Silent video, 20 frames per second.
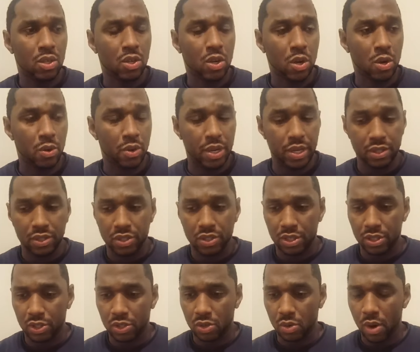Courage
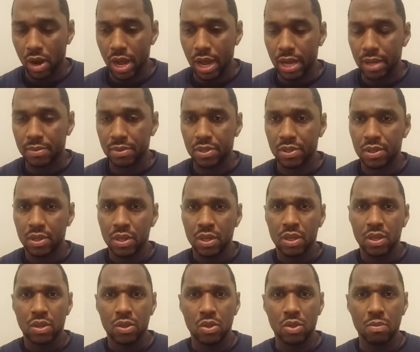describes
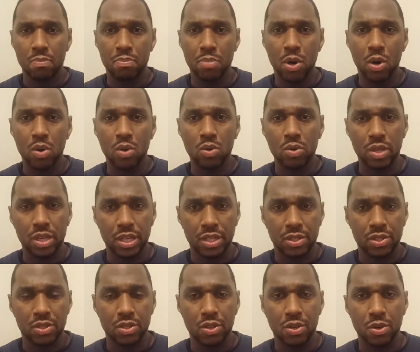the
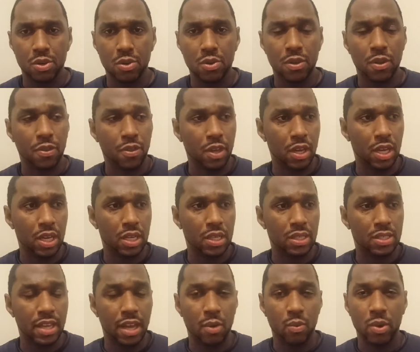boldness to do the
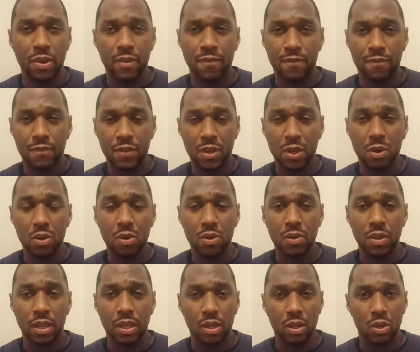things that we
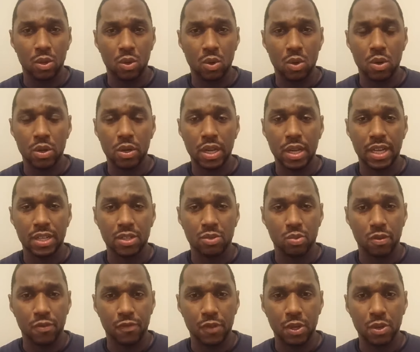feel that the Lord has
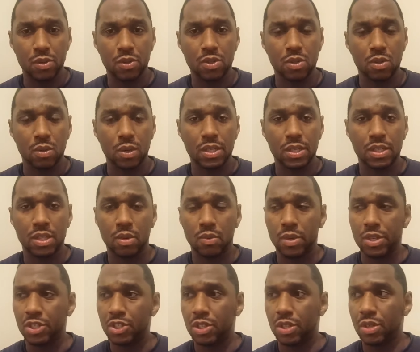revealed to us that
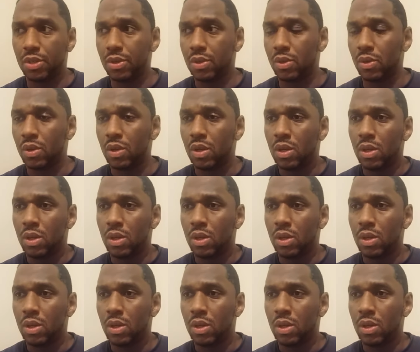we should do.